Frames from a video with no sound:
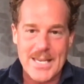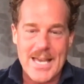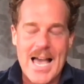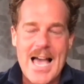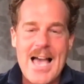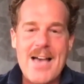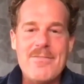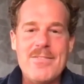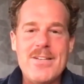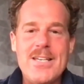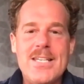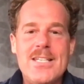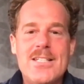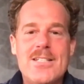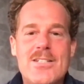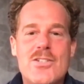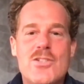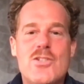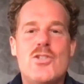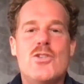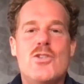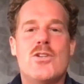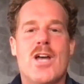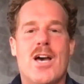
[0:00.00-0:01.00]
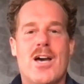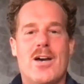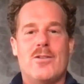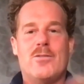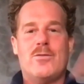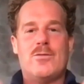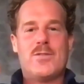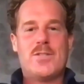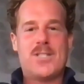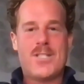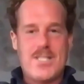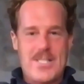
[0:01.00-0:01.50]
Having,
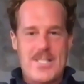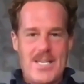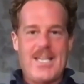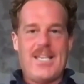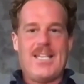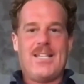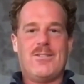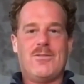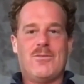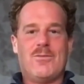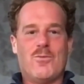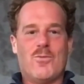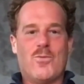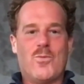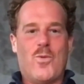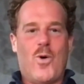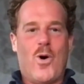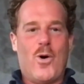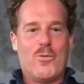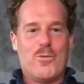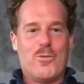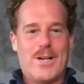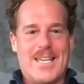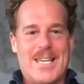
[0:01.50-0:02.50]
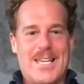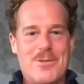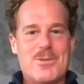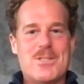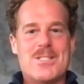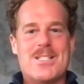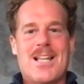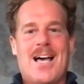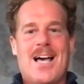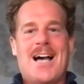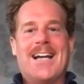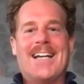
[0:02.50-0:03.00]
seen what Ricky
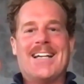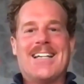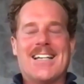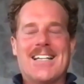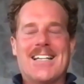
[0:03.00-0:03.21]
was like,